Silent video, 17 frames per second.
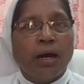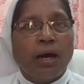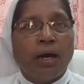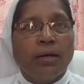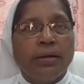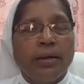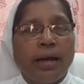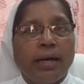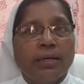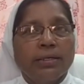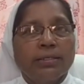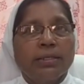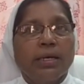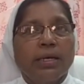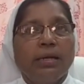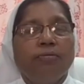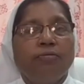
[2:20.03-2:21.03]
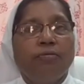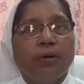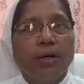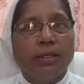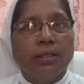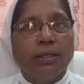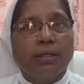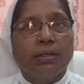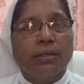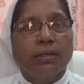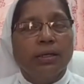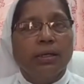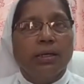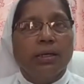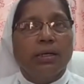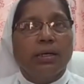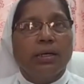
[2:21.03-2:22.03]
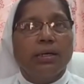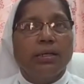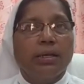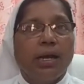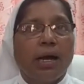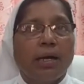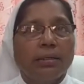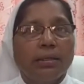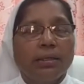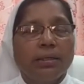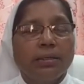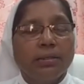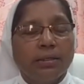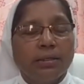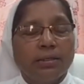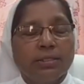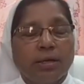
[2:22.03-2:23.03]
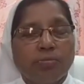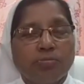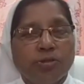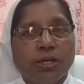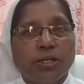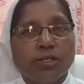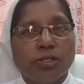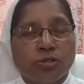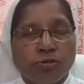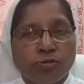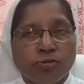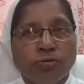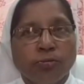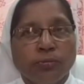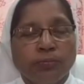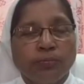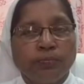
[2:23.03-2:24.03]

and excel further in the other uh, subjects too.